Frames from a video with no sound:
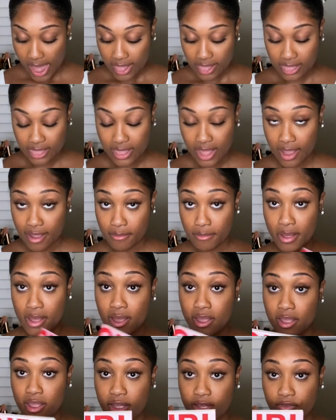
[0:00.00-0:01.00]

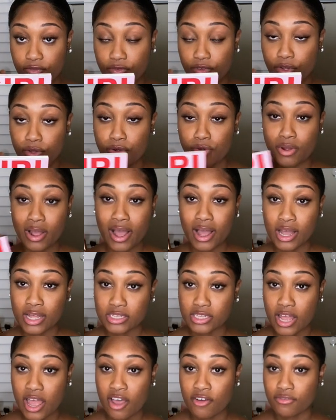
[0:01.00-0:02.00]
Leyba. If you guys
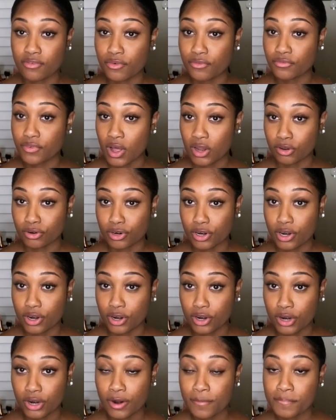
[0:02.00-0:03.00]
have followed
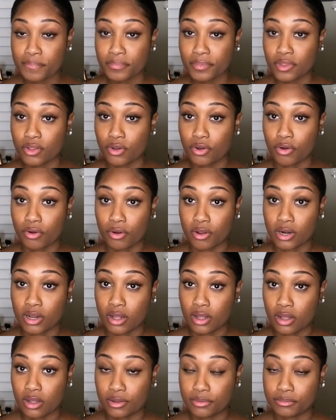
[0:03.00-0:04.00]
her on
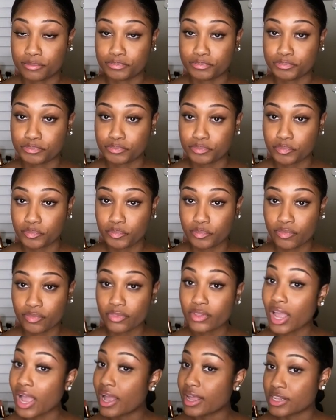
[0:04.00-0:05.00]
um
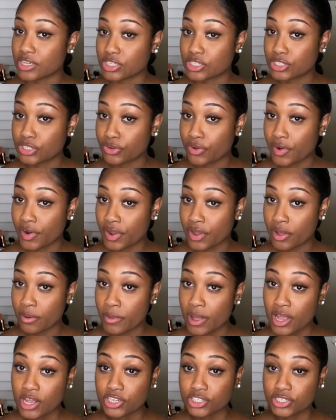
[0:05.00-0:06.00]
Instagram.
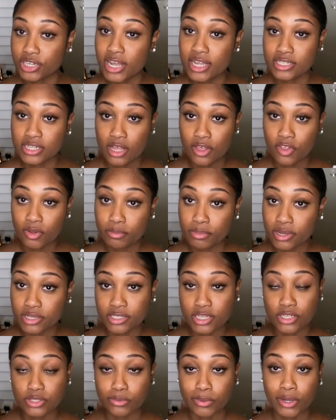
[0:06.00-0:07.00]
She has other books
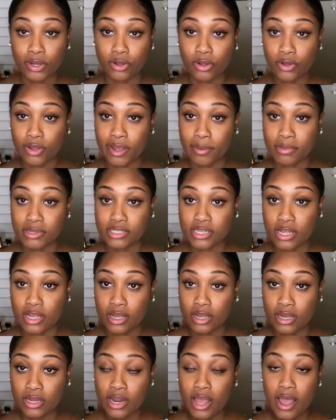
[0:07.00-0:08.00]
as well on
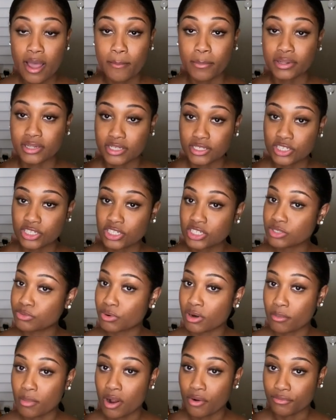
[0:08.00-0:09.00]
Amazon, but this is just one
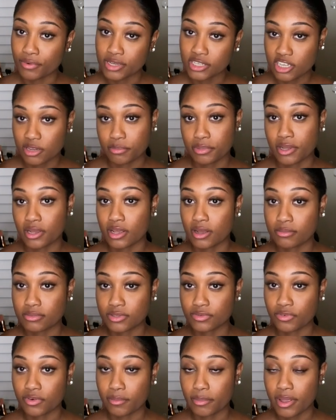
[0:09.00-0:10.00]
of my recent pickups
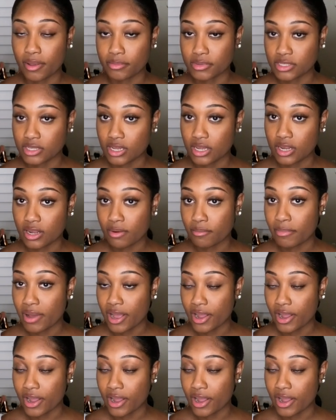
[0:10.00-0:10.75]
from Amazon by